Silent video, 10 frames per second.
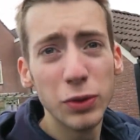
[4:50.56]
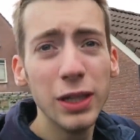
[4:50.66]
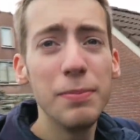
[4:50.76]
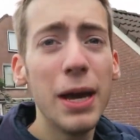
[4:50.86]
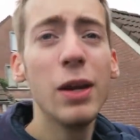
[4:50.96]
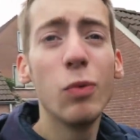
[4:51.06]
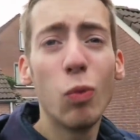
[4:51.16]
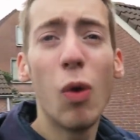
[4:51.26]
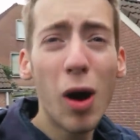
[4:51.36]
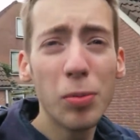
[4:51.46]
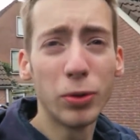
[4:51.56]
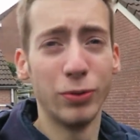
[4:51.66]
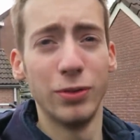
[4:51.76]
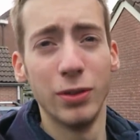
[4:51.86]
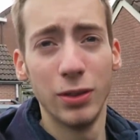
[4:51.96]
really made it wobble
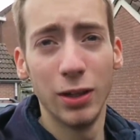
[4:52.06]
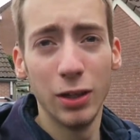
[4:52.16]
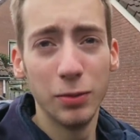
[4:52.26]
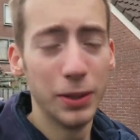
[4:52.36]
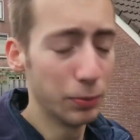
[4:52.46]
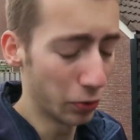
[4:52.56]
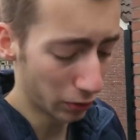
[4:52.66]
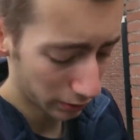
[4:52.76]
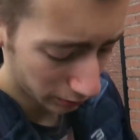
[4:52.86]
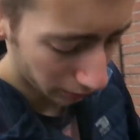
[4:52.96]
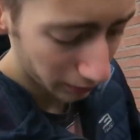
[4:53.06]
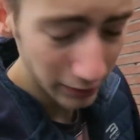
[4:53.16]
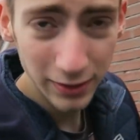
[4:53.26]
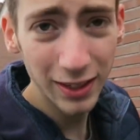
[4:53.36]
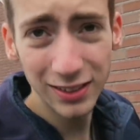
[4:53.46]
a little bit more. So
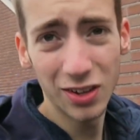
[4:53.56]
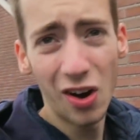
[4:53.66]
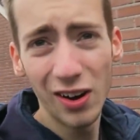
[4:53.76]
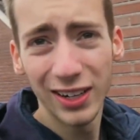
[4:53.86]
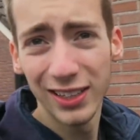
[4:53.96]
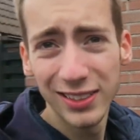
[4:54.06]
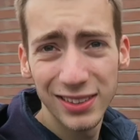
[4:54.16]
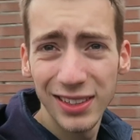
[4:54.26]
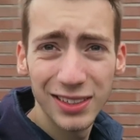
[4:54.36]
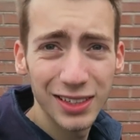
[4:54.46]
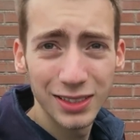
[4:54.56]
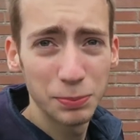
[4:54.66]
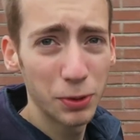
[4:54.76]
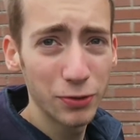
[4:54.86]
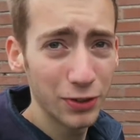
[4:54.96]
that's gone, and it's
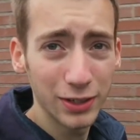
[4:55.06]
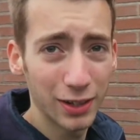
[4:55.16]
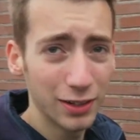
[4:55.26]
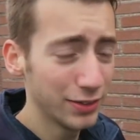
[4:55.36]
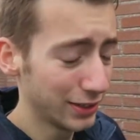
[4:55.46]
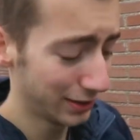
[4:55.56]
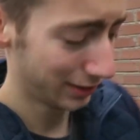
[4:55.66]
perfect. I love it.